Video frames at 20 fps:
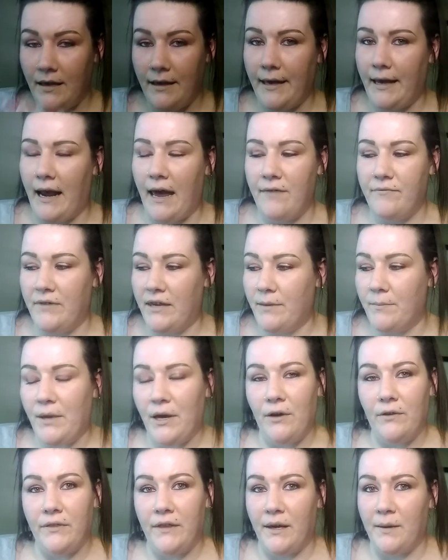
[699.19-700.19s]
and I've
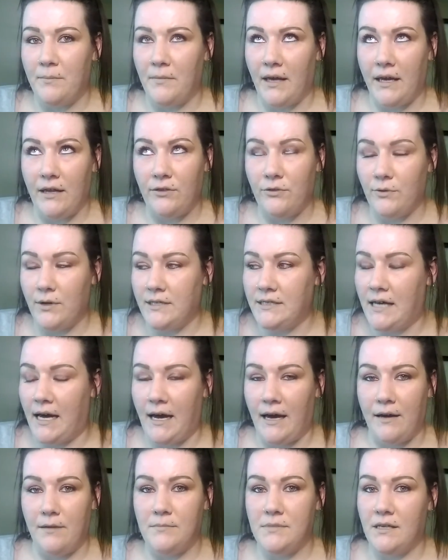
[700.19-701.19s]
emailed them like three
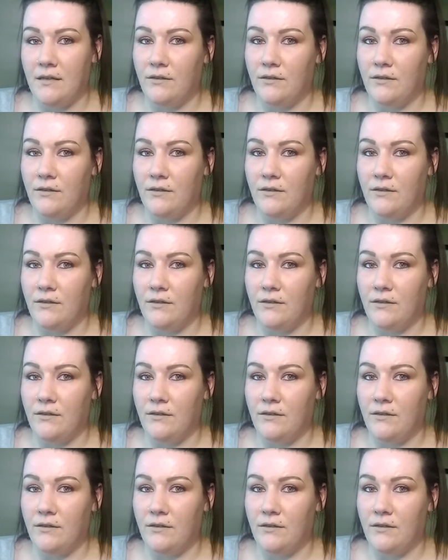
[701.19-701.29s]
times,